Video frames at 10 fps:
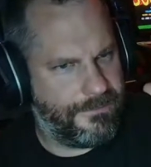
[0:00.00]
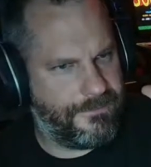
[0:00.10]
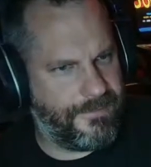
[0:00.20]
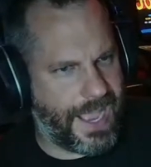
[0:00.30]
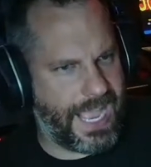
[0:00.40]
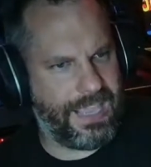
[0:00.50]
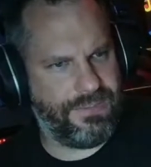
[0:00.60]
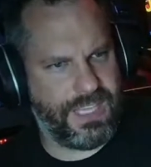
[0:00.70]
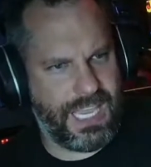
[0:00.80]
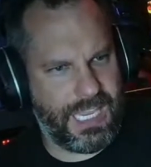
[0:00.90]

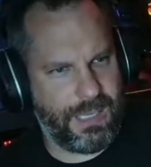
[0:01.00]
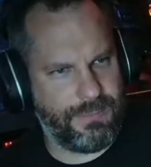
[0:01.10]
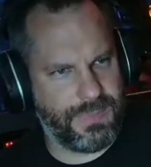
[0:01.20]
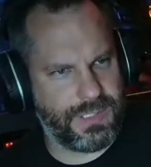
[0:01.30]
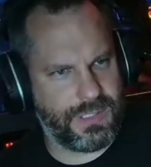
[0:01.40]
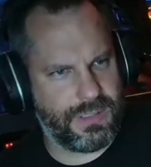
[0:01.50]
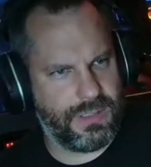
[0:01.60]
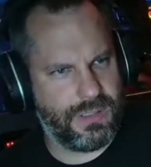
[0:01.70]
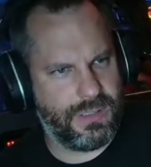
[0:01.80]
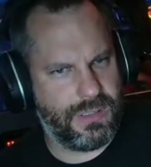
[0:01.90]
5 games
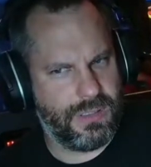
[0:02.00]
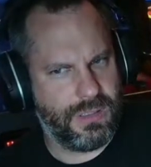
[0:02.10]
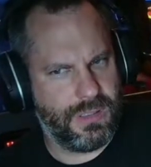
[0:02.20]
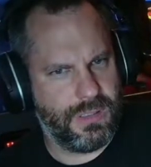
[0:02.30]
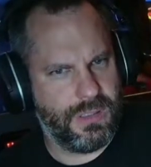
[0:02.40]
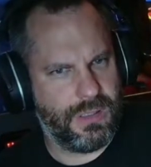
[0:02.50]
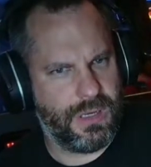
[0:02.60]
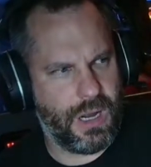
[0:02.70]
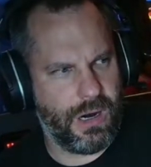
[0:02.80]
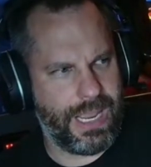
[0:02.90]

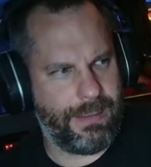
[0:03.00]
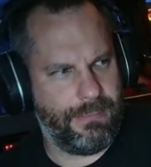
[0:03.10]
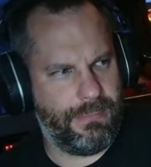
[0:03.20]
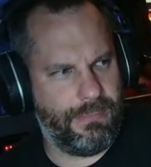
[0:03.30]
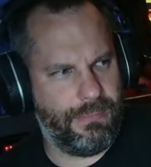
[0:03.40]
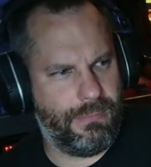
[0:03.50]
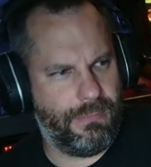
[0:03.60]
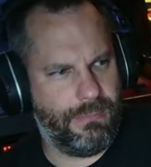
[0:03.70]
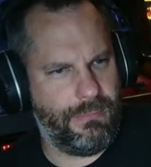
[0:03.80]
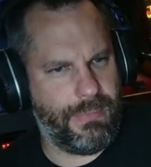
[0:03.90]
are at
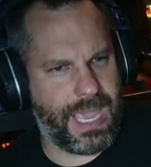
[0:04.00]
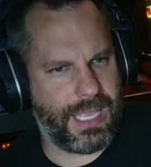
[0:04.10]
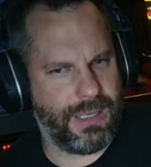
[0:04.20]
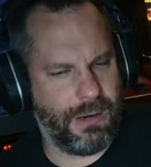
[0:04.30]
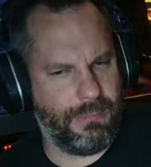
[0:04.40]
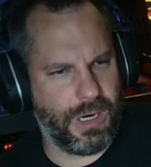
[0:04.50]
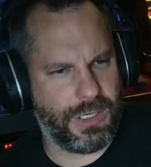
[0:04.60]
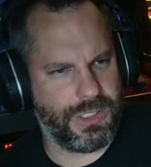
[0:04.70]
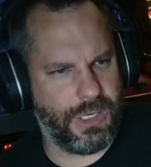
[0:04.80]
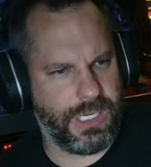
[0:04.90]

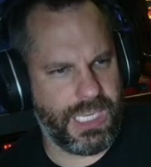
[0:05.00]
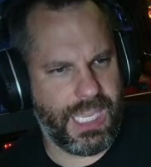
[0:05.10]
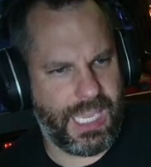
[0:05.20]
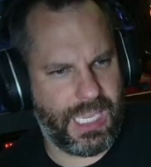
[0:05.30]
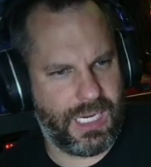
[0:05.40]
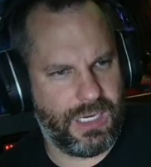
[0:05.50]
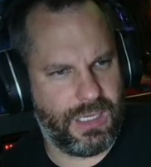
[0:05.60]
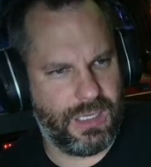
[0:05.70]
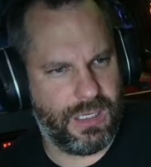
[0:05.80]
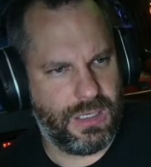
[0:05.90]
Mark's Arcade.
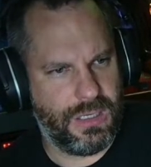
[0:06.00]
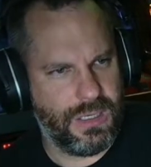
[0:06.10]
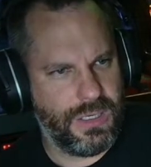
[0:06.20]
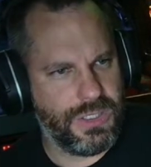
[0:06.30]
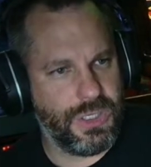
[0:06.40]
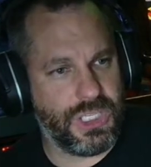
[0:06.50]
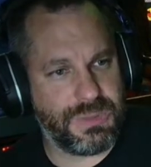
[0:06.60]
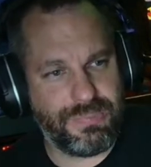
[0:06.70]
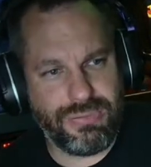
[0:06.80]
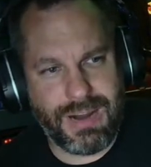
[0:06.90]
So
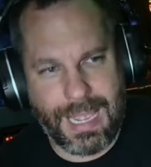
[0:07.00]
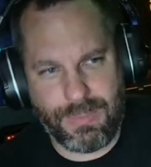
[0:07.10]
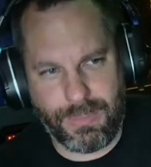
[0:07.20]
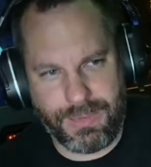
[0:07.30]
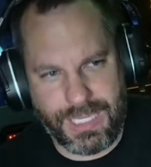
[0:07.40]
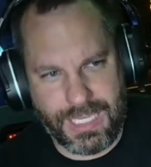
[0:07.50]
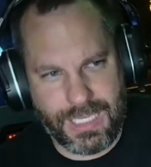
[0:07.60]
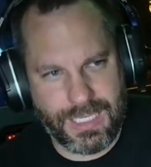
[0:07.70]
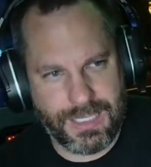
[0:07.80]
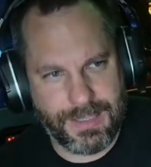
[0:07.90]
there's
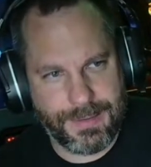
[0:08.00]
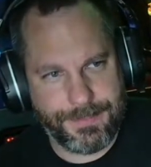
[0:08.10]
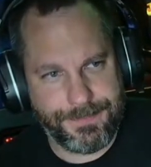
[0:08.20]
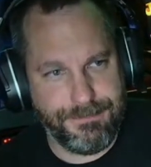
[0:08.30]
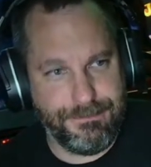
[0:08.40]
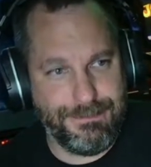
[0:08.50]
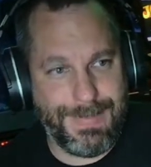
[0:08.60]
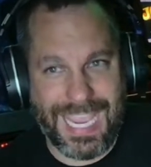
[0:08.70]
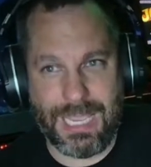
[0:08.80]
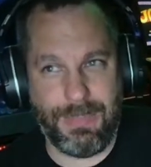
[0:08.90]
probably
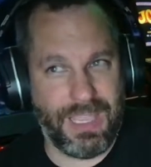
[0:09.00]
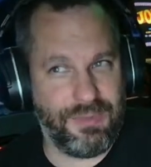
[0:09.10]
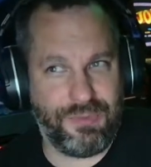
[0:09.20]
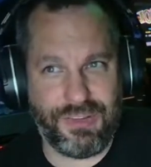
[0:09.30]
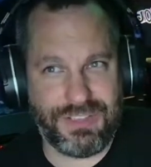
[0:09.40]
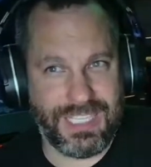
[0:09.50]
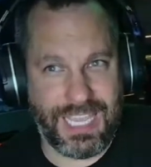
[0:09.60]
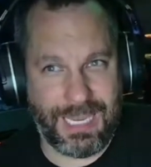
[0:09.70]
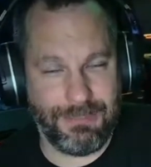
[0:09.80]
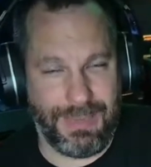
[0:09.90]
maybe
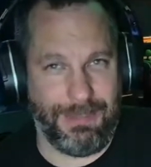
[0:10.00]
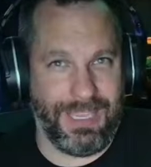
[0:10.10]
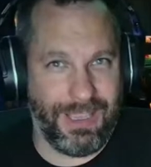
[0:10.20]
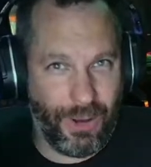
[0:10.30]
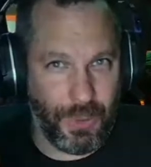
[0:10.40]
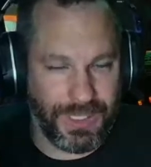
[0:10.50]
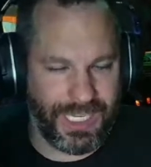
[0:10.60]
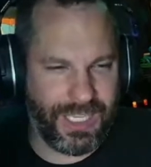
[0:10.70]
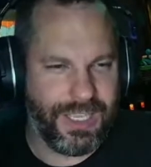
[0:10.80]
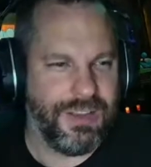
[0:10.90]
50 maybe
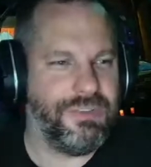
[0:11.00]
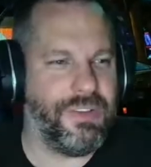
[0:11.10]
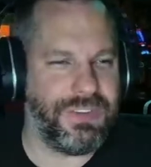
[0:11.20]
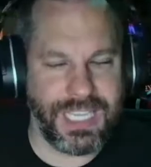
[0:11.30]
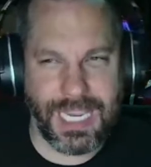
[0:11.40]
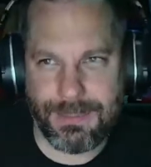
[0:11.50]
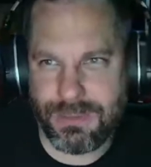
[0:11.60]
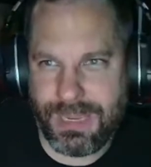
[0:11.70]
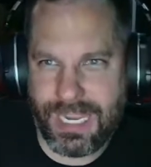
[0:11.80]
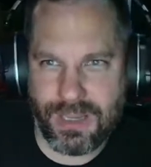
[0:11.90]
only 50 games
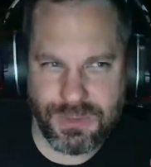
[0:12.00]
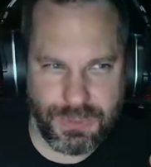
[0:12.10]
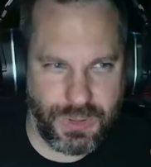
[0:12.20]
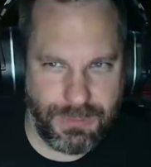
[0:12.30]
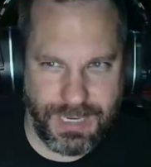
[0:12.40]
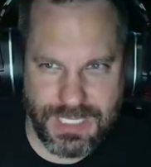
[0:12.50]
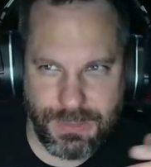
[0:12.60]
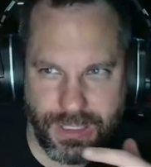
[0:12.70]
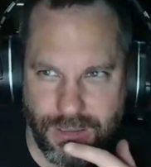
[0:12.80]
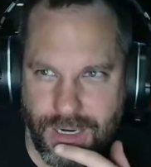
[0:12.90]
at my house between the
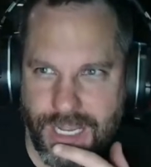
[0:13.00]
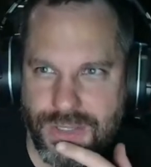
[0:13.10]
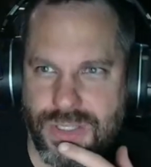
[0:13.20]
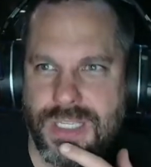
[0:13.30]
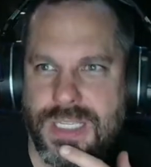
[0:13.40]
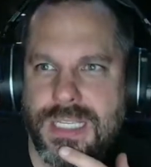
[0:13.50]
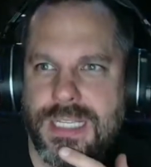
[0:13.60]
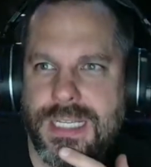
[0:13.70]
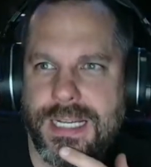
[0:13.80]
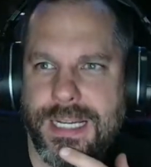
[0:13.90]
basement and garage.
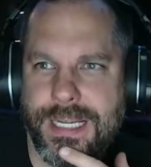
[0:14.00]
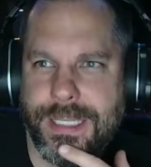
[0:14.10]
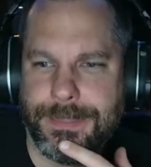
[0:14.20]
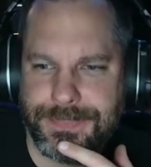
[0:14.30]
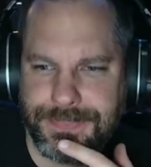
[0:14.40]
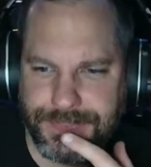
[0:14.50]
I'm